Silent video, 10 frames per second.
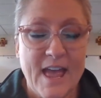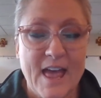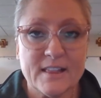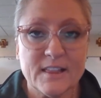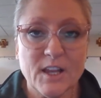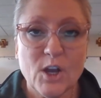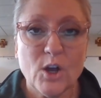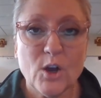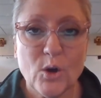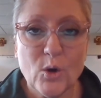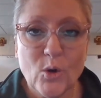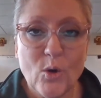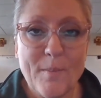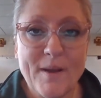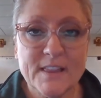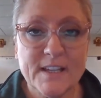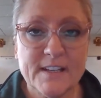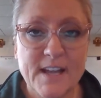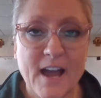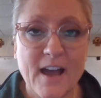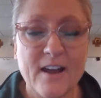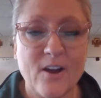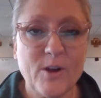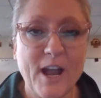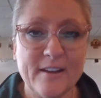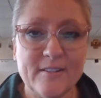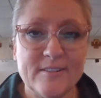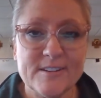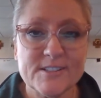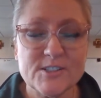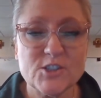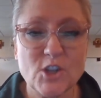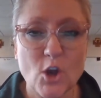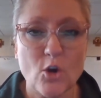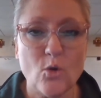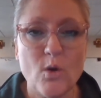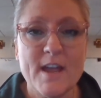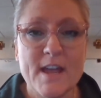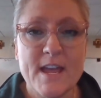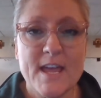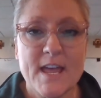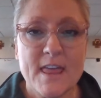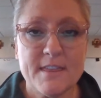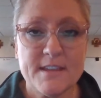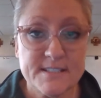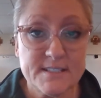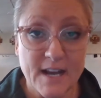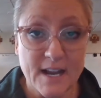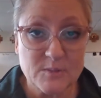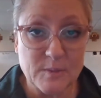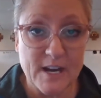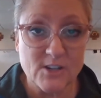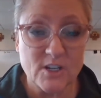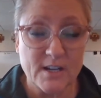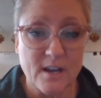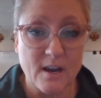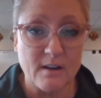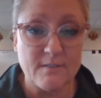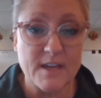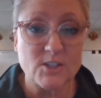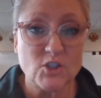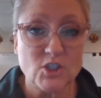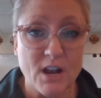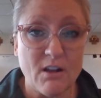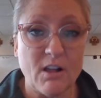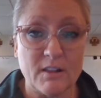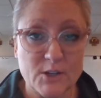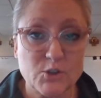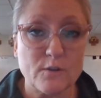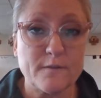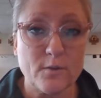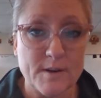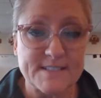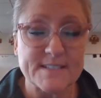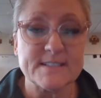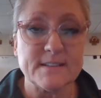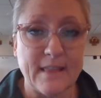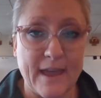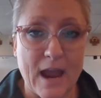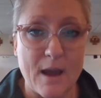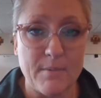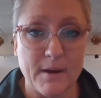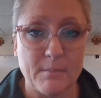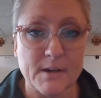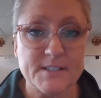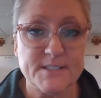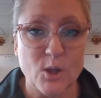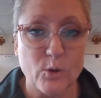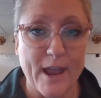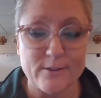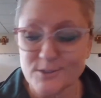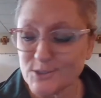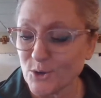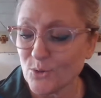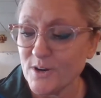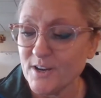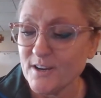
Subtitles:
Hello, Melinda. Okay, so this is an explanation of the gel electrophoresis lab. And I'm going to slow down so